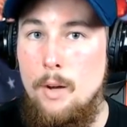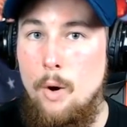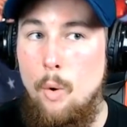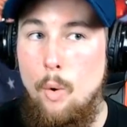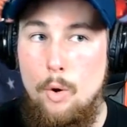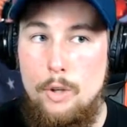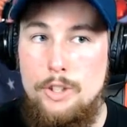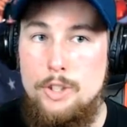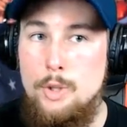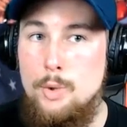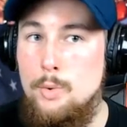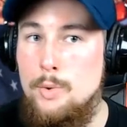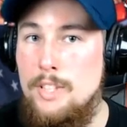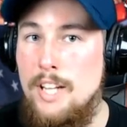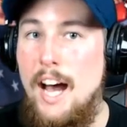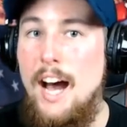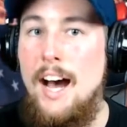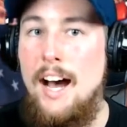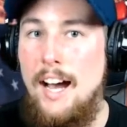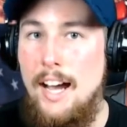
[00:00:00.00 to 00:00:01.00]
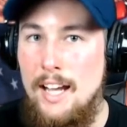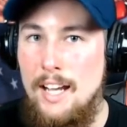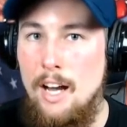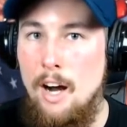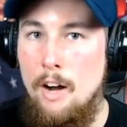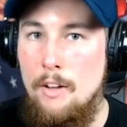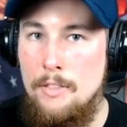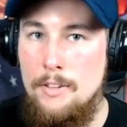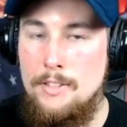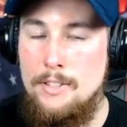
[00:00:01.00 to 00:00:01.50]
or to die
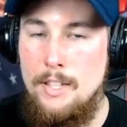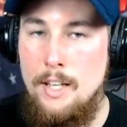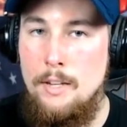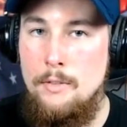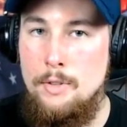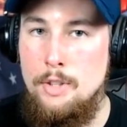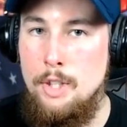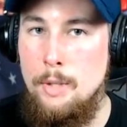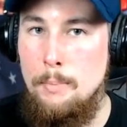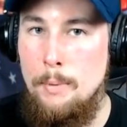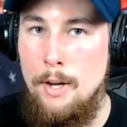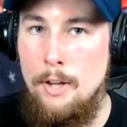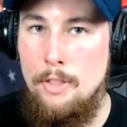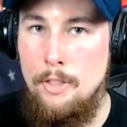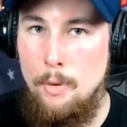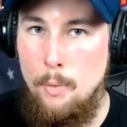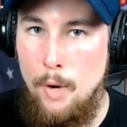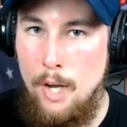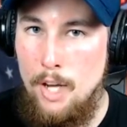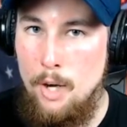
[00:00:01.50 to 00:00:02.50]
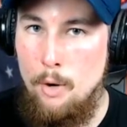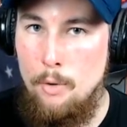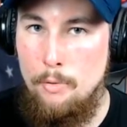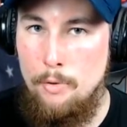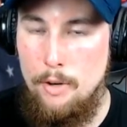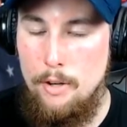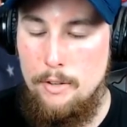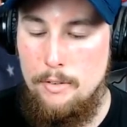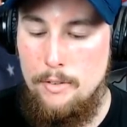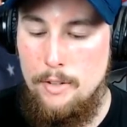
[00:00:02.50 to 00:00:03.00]
on the slave ship on the way
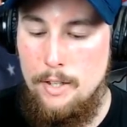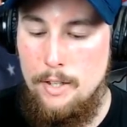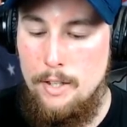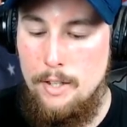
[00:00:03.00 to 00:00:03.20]
over.